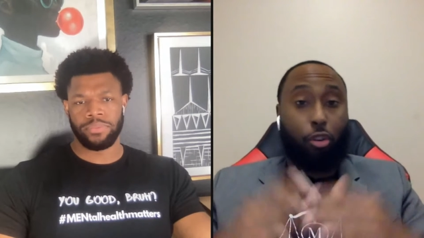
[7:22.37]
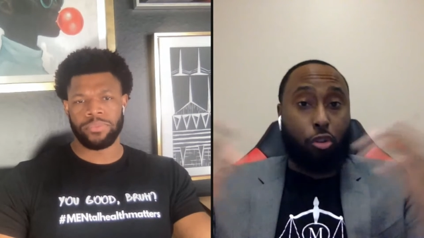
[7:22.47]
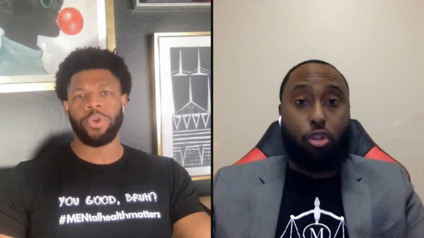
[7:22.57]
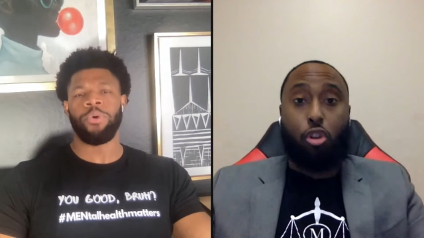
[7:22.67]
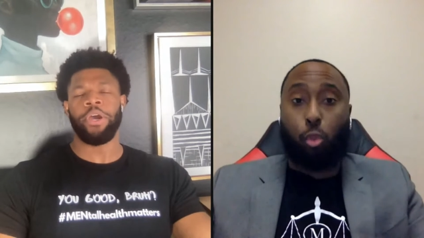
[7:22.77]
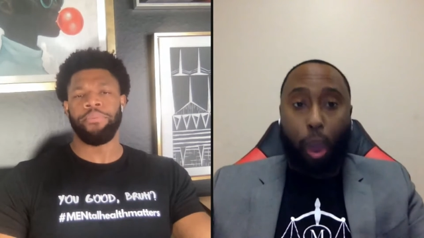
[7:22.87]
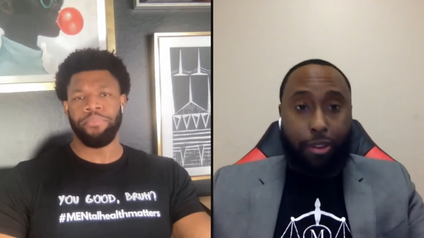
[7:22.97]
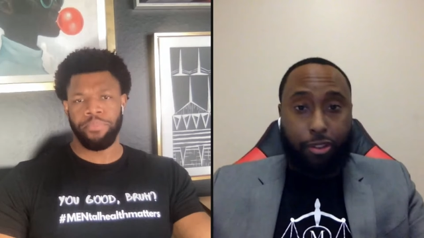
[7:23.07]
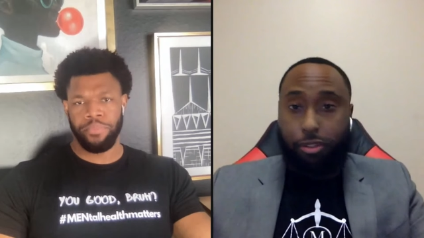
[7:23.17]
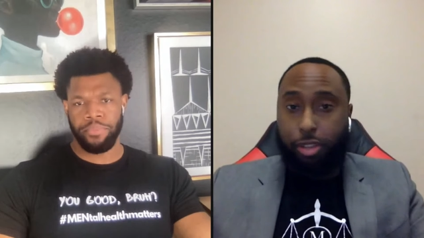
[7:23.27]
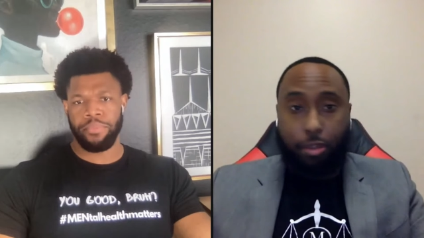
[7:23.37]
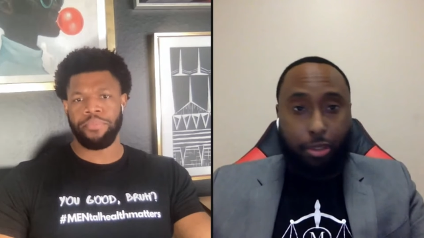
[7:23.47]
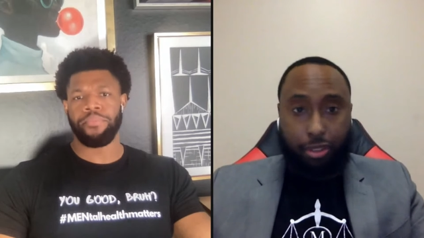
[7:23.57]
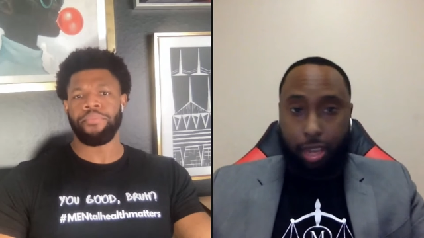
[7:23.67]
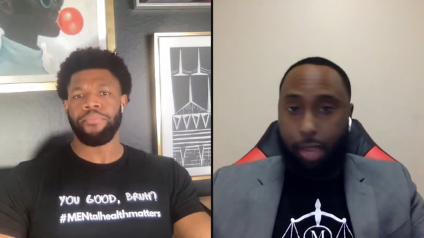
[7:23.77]
Speaker 1: So right. your rights are
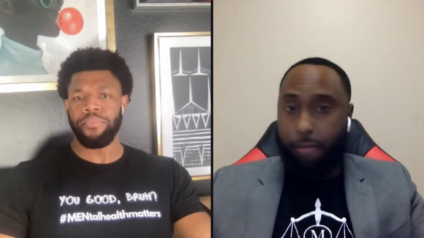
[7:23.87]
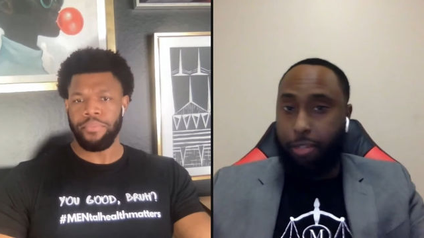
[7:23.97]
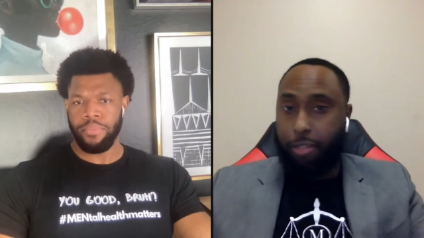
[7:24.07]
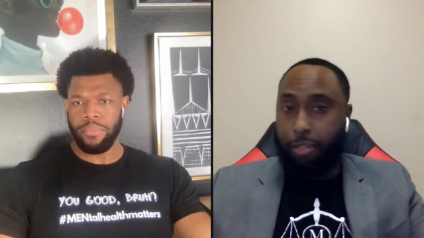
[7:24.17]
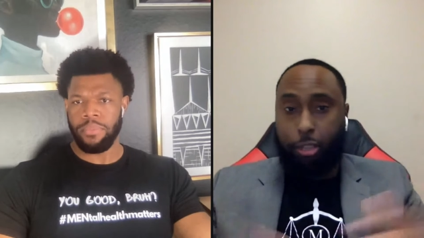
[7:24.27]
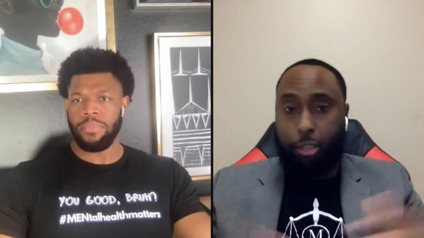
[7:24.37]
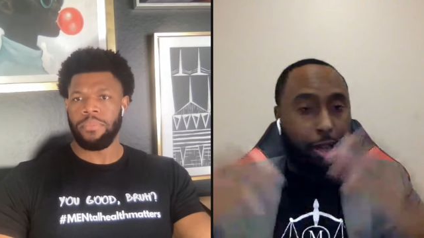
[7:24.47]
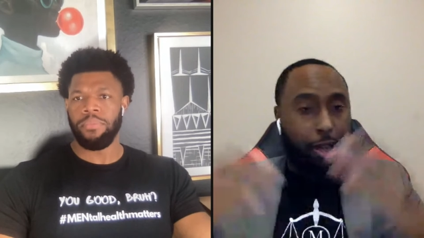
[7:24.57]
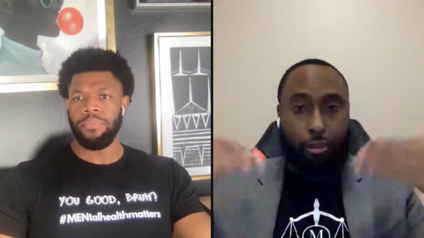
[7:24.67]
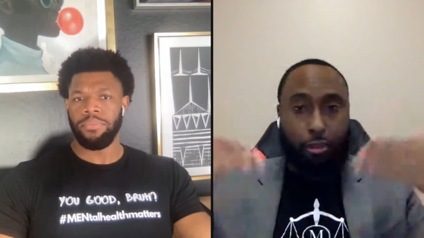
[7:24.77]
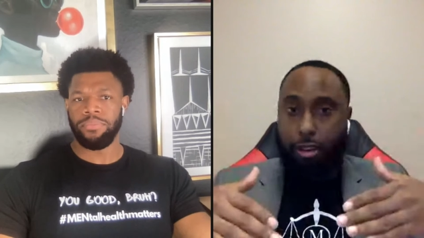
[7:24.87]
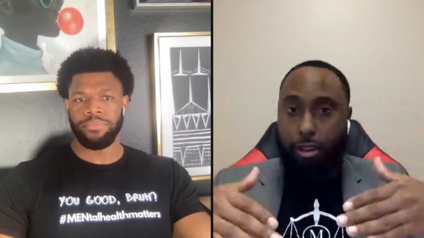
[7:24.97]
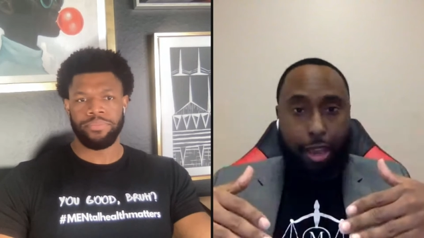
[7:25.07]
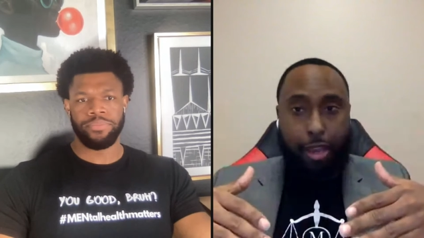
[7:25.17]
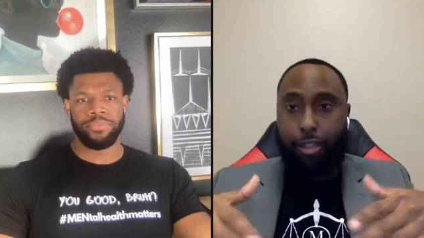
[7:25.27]
still the same. Just because you're
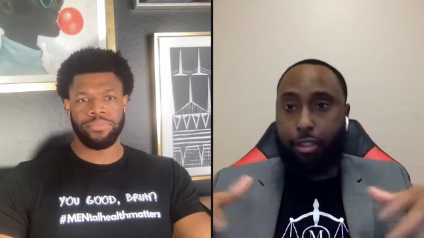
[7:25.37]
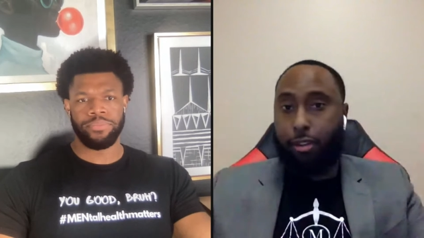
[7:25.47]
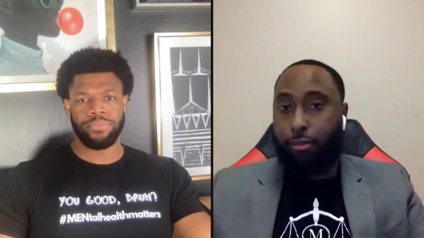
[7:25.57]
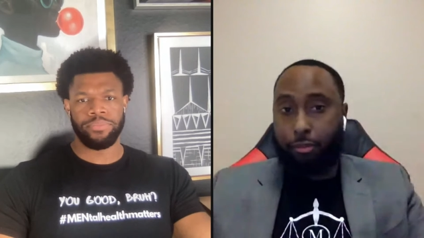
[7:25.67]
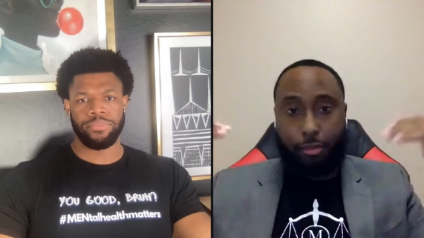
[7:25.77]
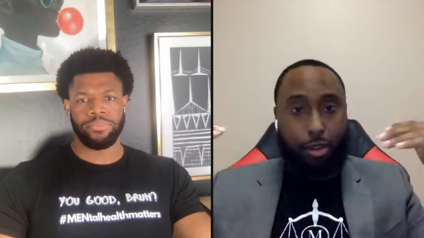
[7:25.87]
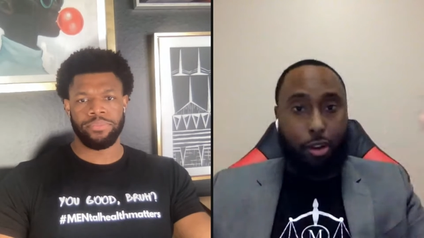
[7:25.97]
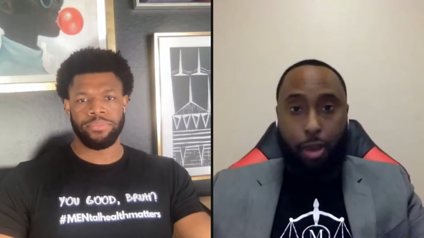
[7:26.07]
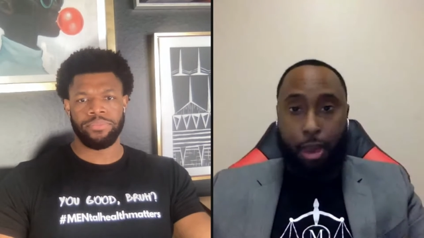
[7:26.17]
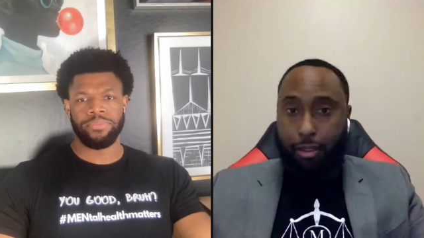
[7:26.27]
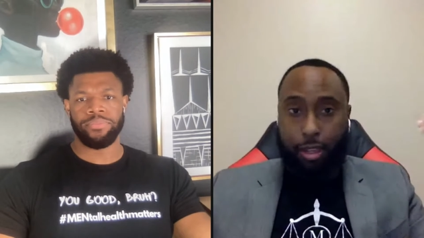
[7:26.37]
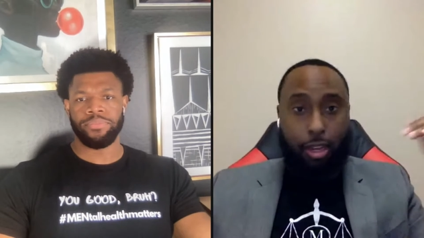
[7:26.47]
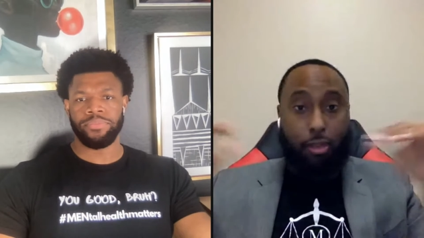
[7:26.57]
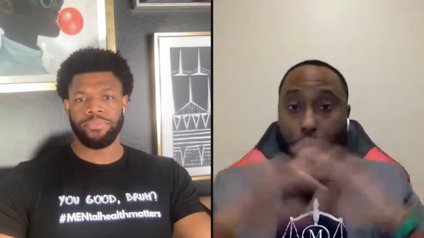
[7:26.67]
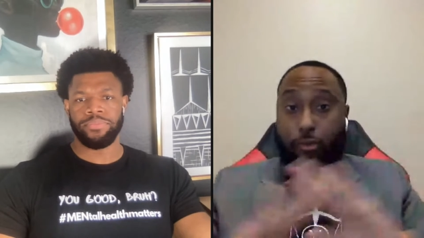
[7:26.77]
under the age of you know
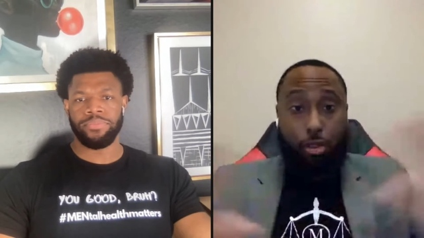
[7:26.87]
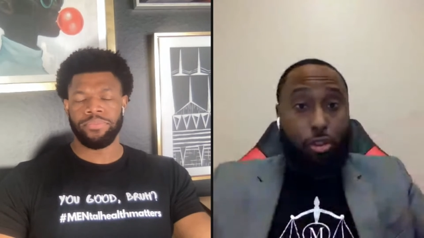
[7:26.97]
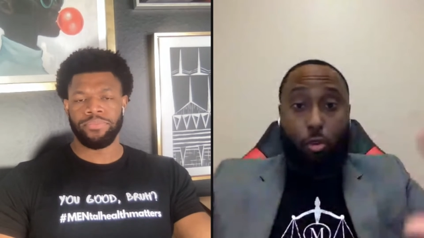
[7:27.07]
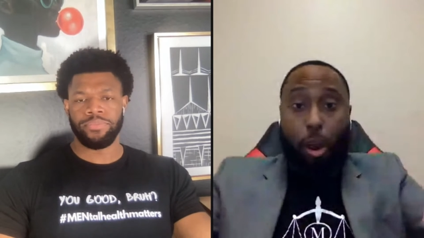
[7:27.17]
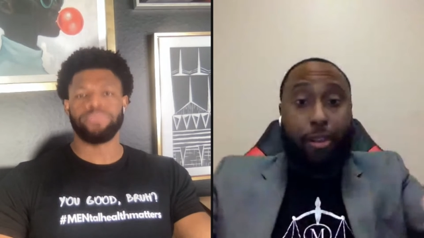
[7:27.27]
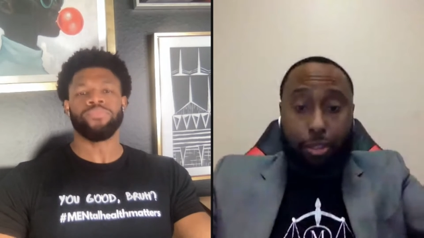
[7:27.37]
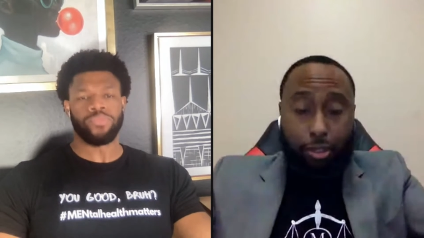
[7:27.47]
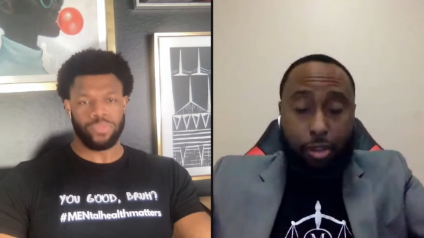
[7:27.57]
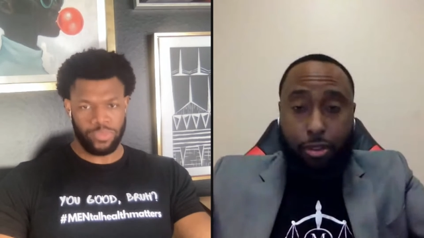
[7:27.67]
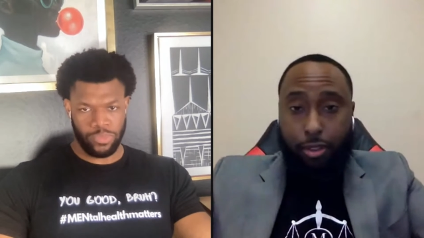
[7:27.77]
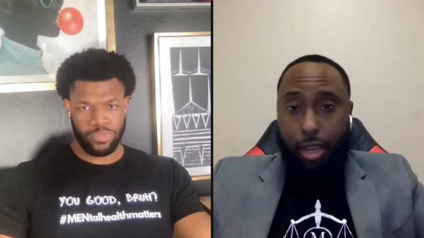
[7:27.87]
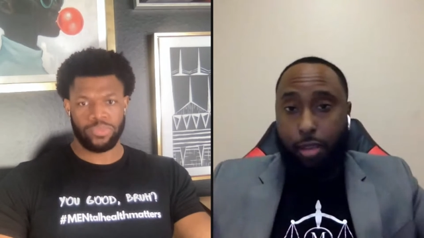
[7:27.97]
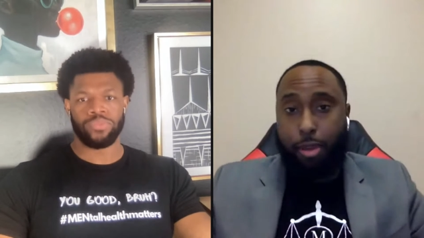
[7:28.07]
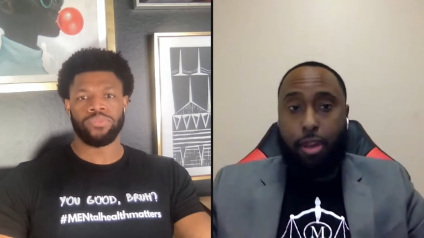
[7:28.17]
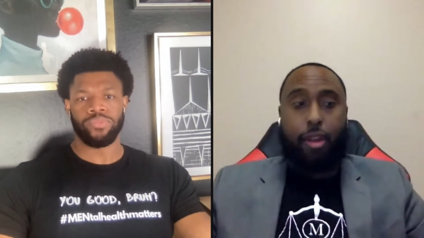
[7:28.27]
18, whatever, your rights are still the
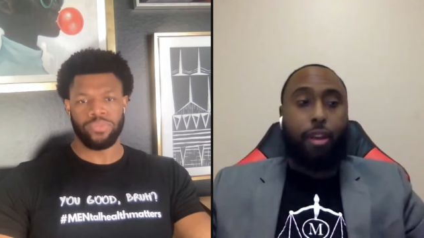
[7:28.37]
same.